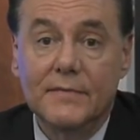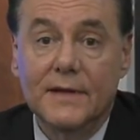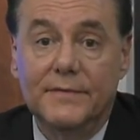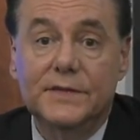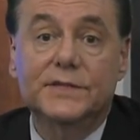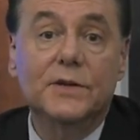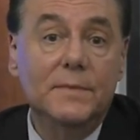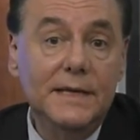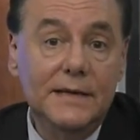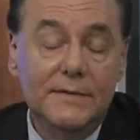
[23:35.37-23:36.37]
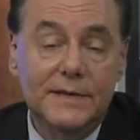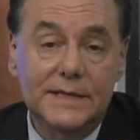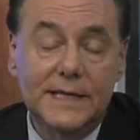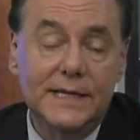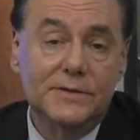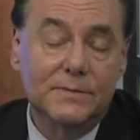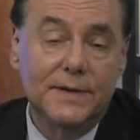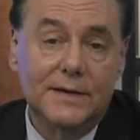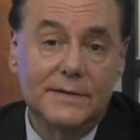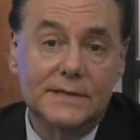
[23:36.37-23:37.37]
After so many of these angel
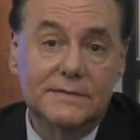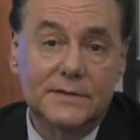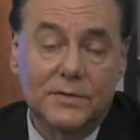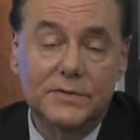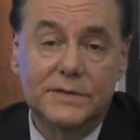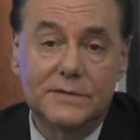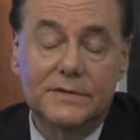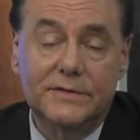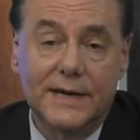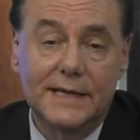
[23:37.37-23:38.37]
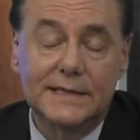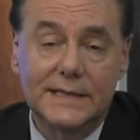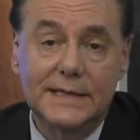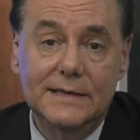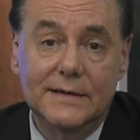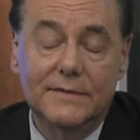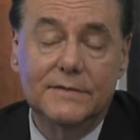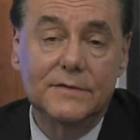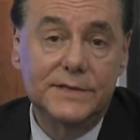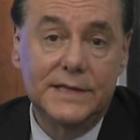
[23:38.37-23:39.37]
parents have told you the tragedy
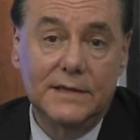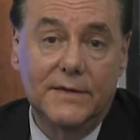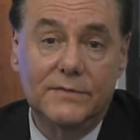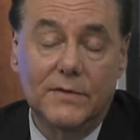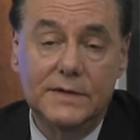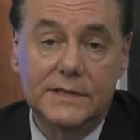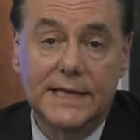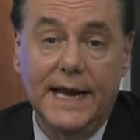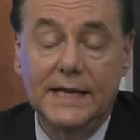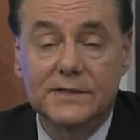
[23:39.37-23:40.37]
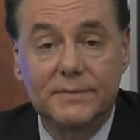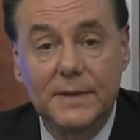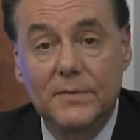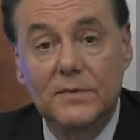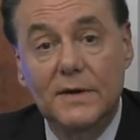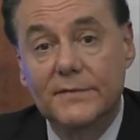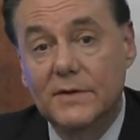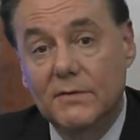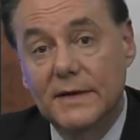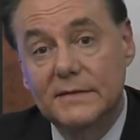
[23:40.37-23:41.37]
of losing loved ones at the hands of people who have
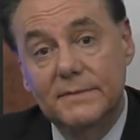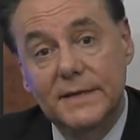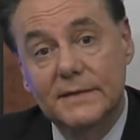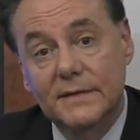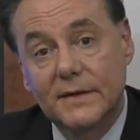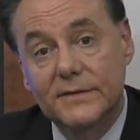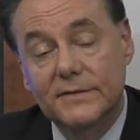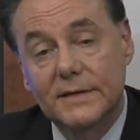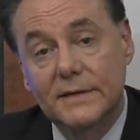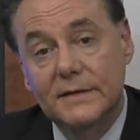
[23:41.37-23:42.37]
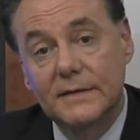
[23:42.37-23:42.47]
no right to be in the country,